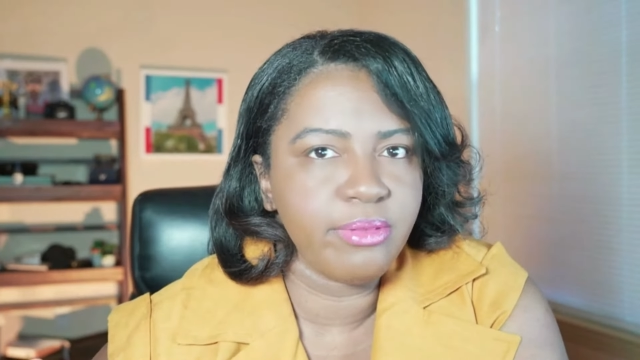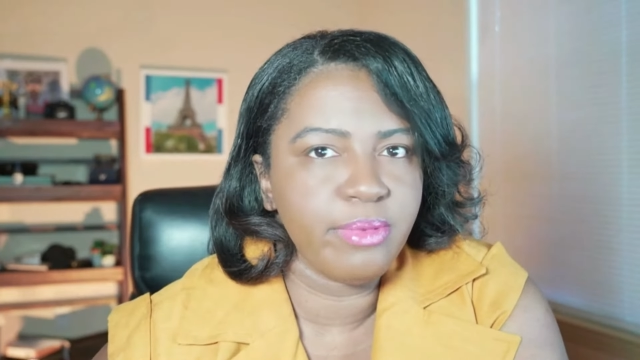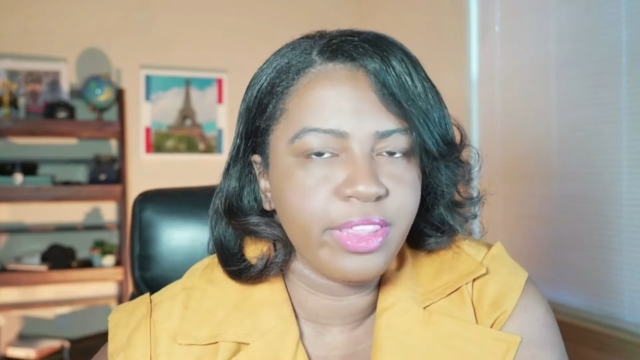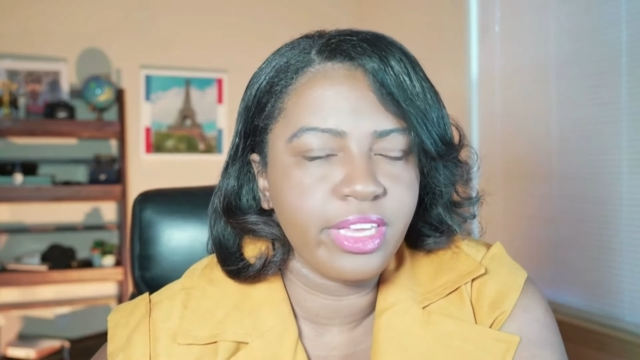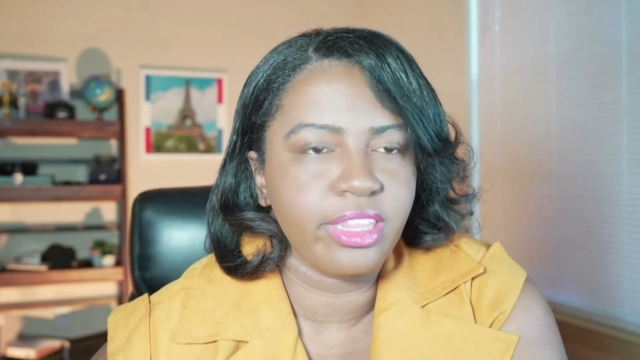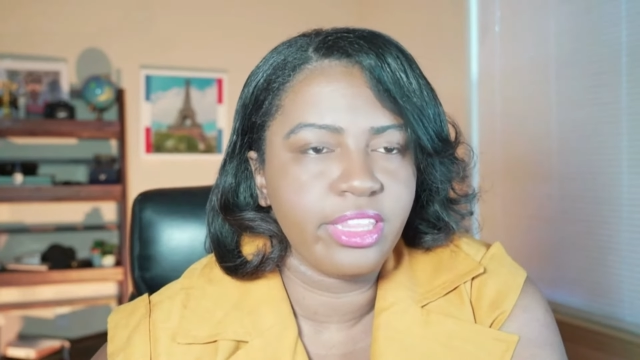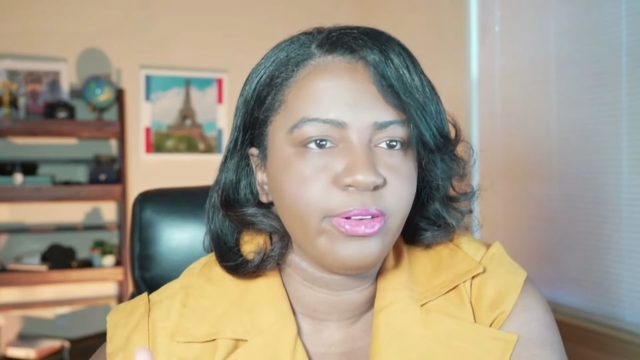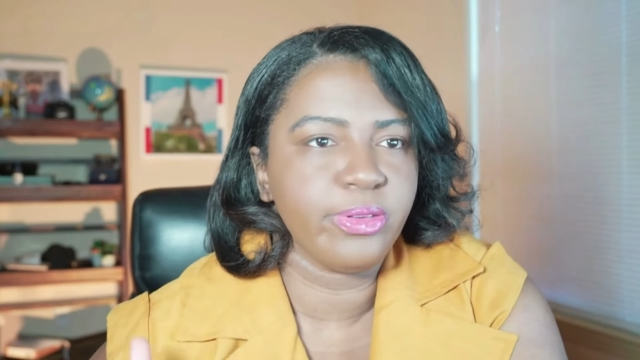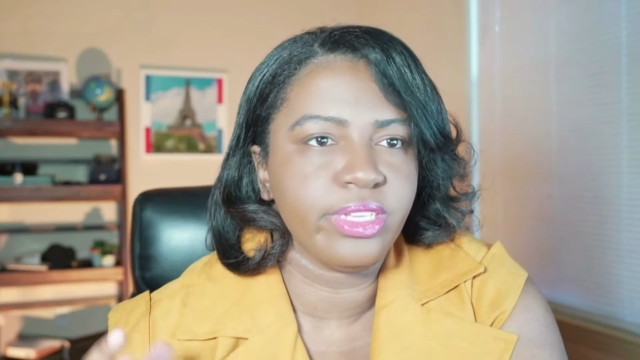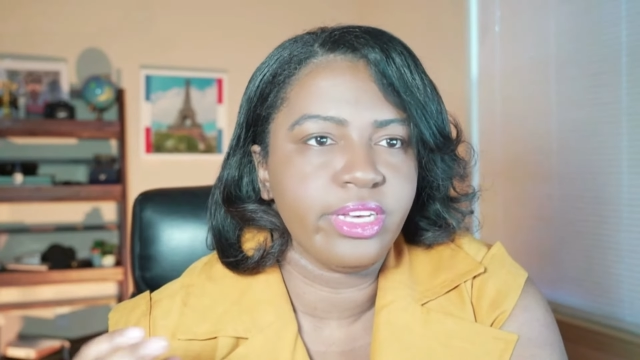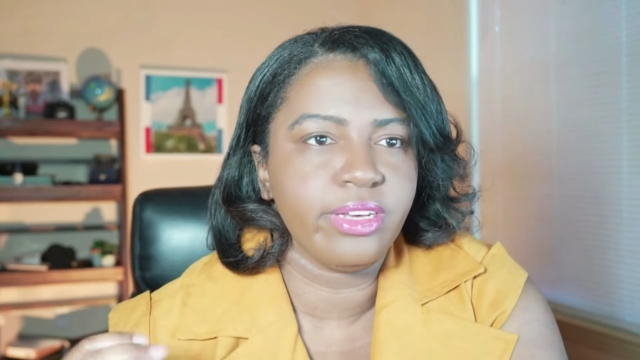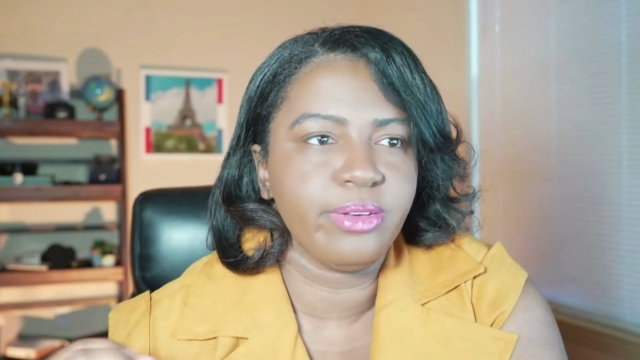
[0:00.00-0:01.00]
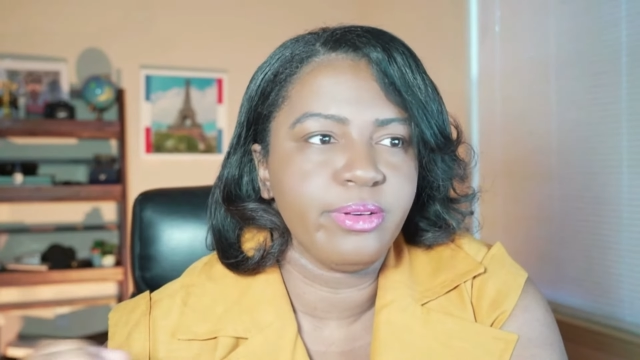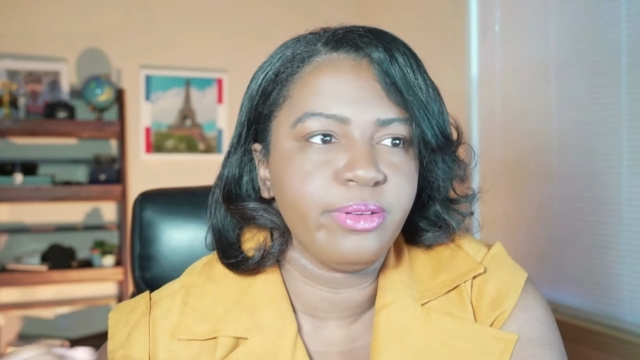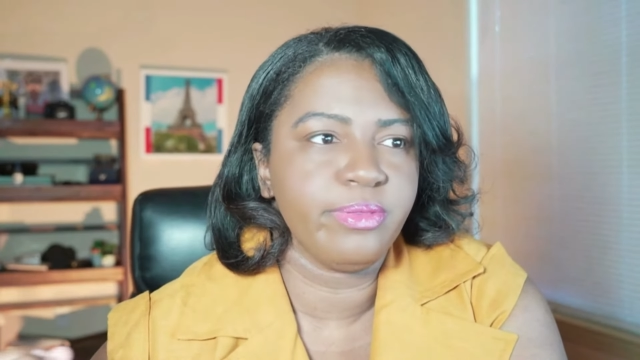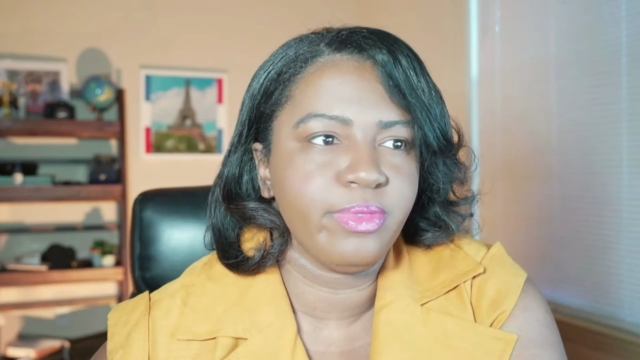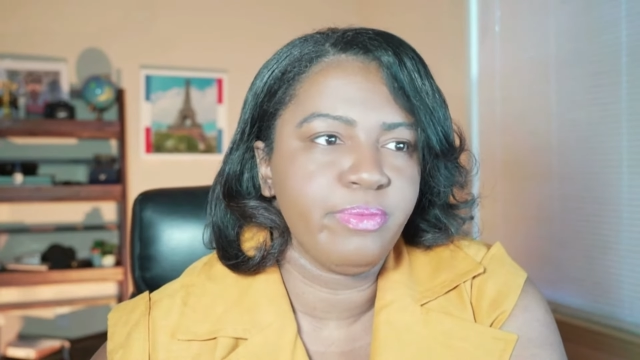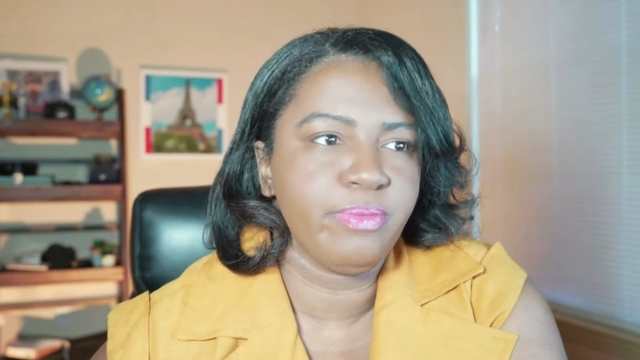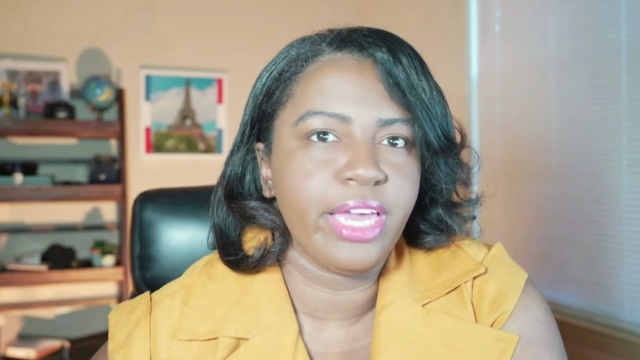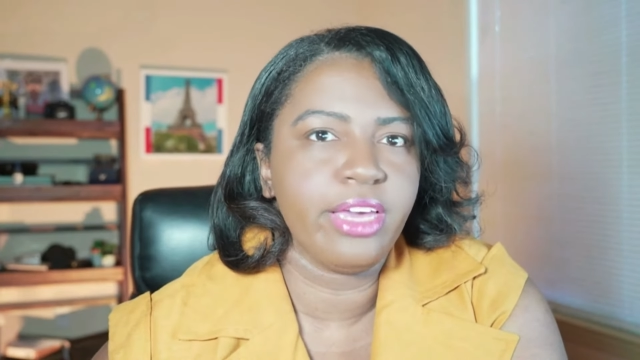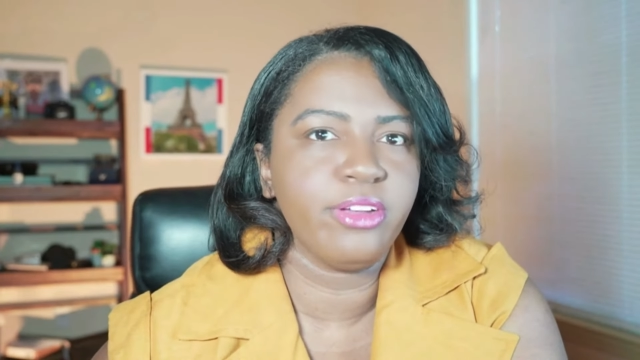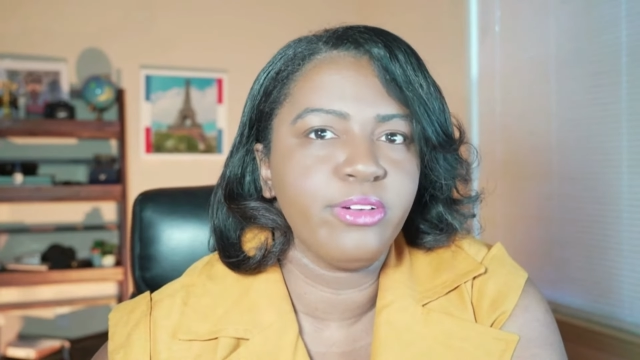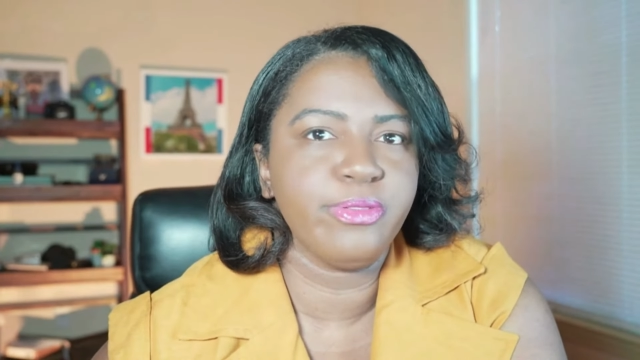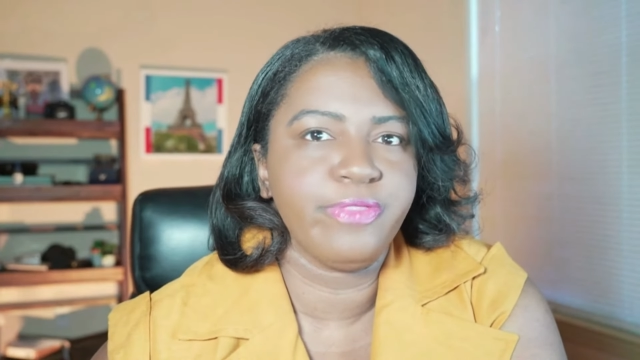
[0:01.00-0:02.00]
I think there was a man
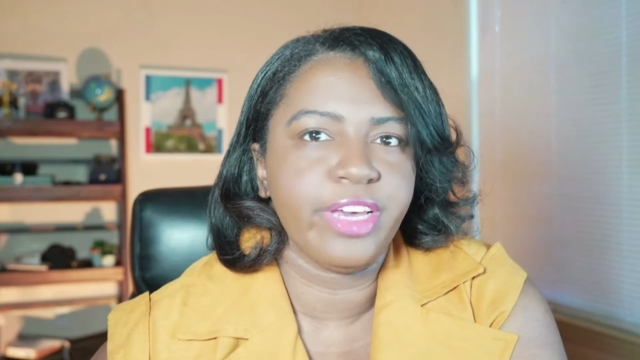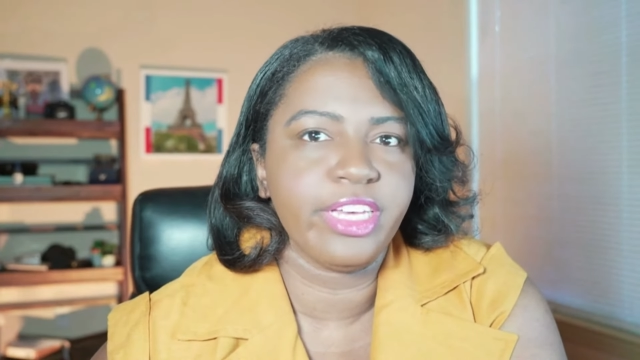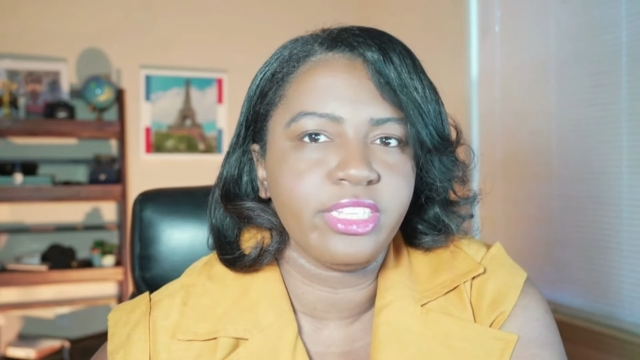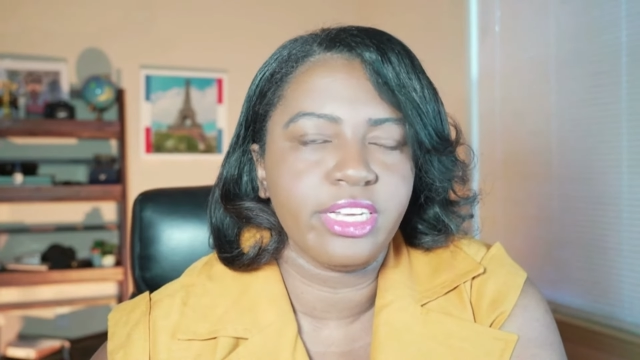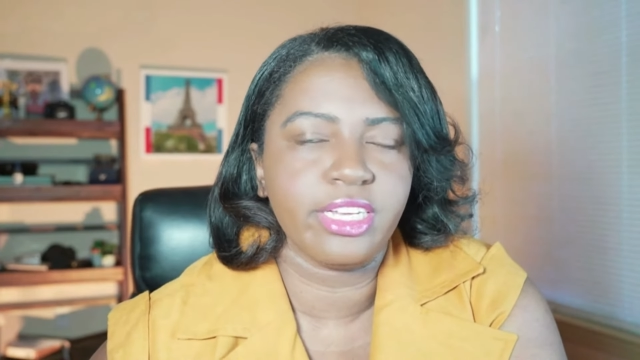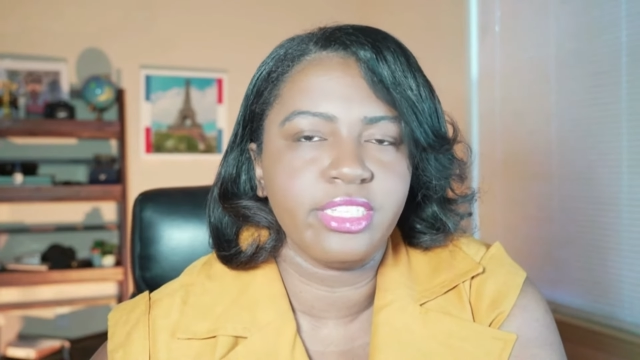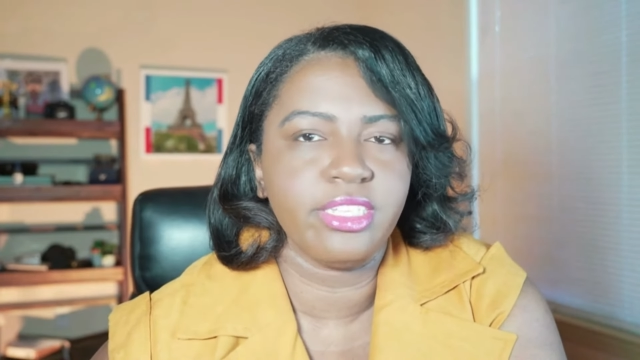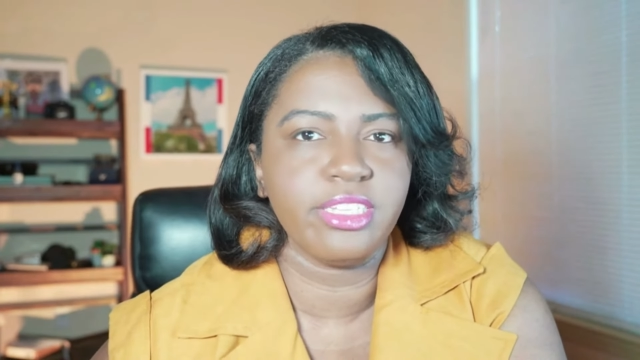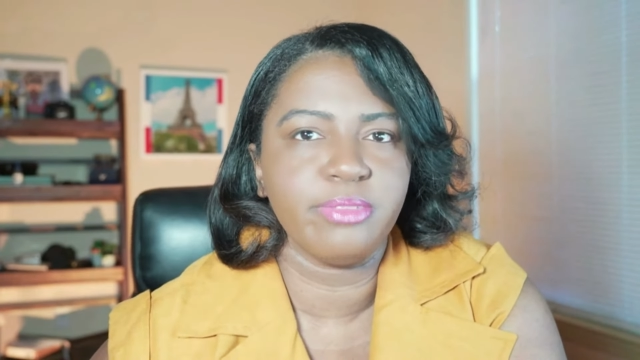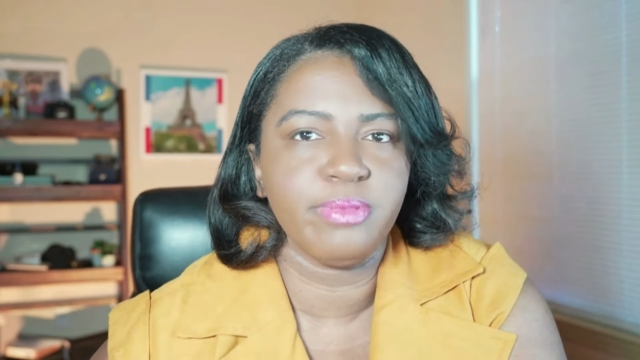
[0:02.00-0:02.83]
who faced like six,